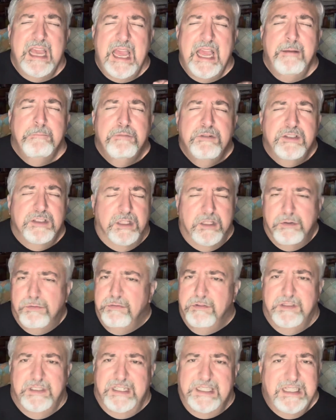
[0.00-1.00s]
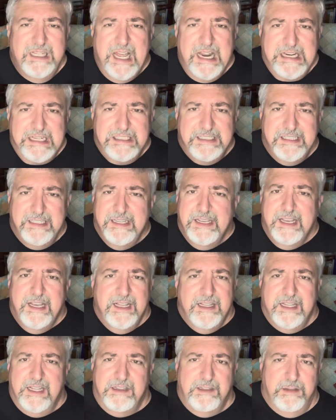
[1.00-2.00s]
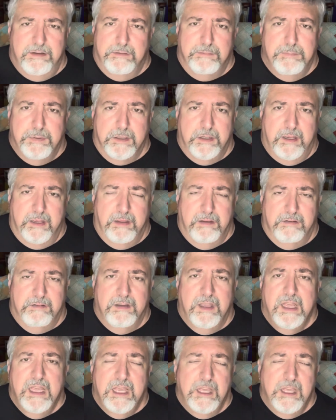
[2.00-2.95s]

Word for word: absolute delight that this book is.